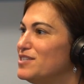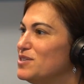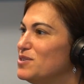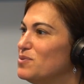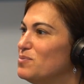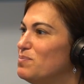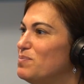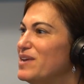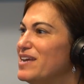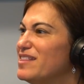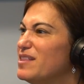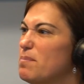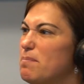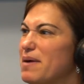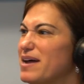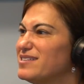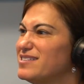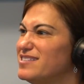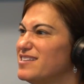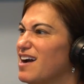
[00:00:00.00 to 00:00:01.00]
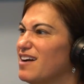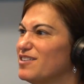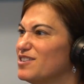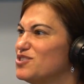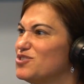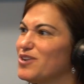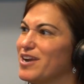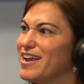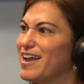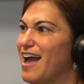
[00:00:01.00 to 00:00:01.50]
to be the best Donna
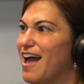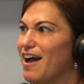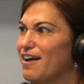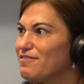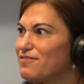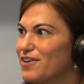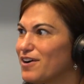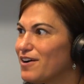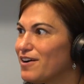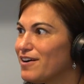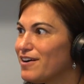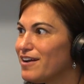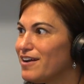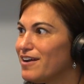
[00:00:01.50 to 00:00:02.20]
Drake ever.